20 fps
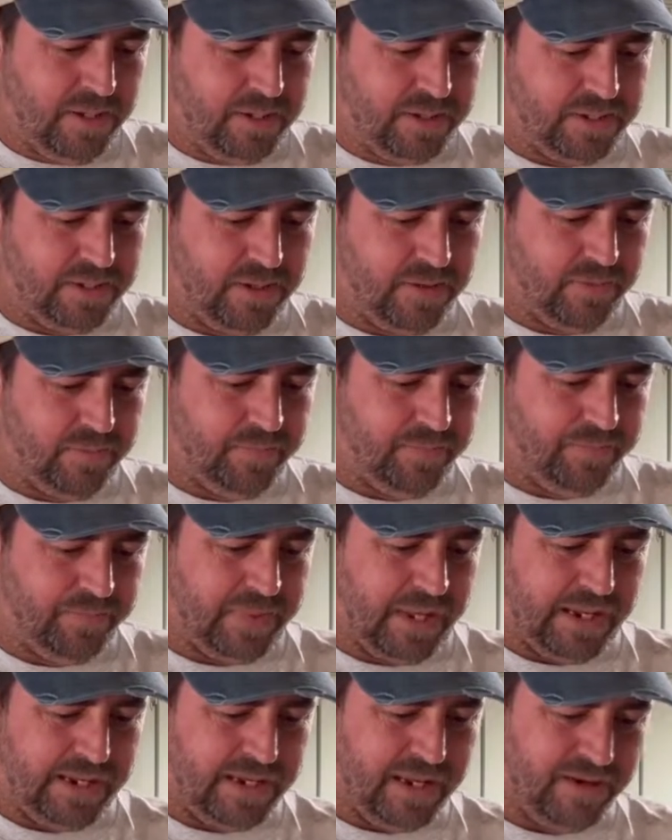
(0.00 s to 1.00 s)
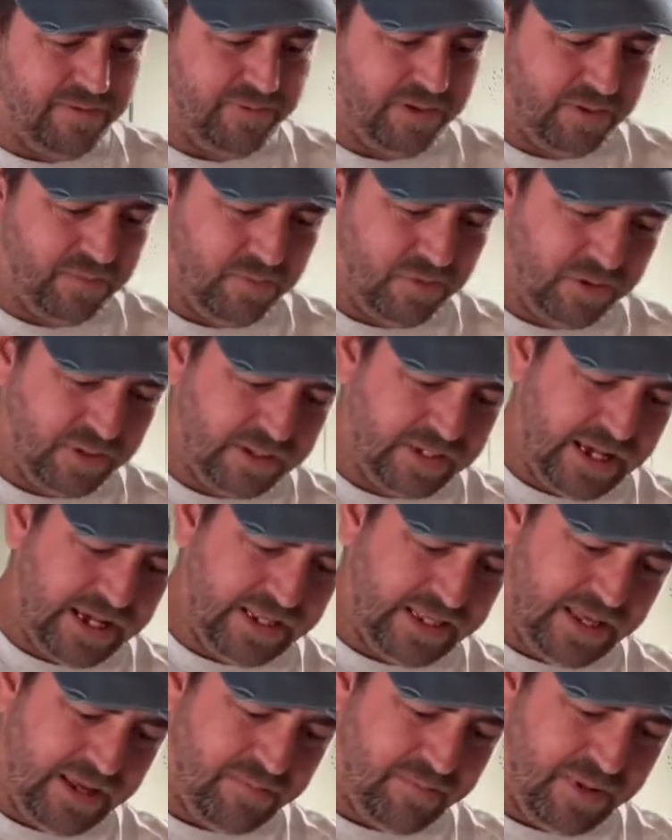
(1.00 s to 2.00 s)
So I definitely want to
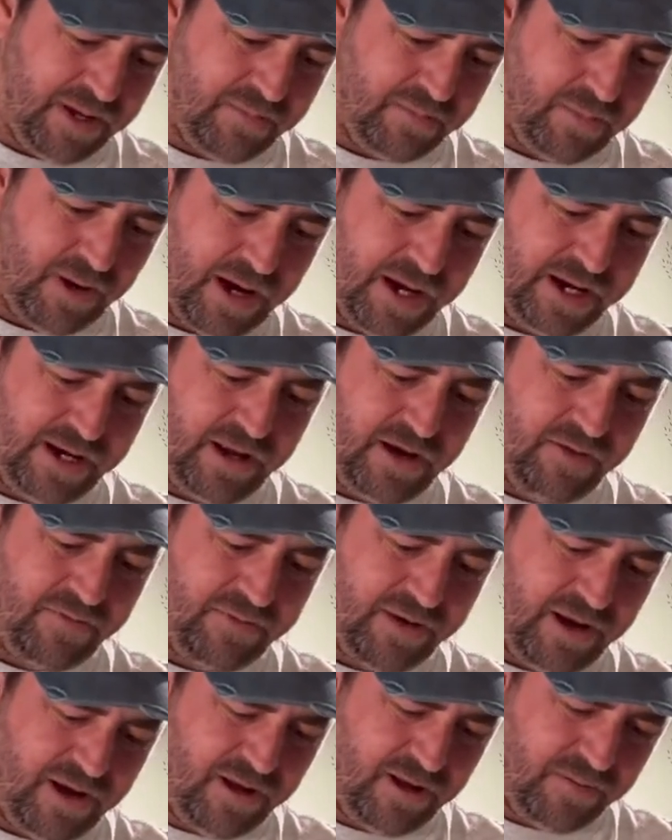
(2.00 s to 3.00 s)
take that membrane off. And all I'm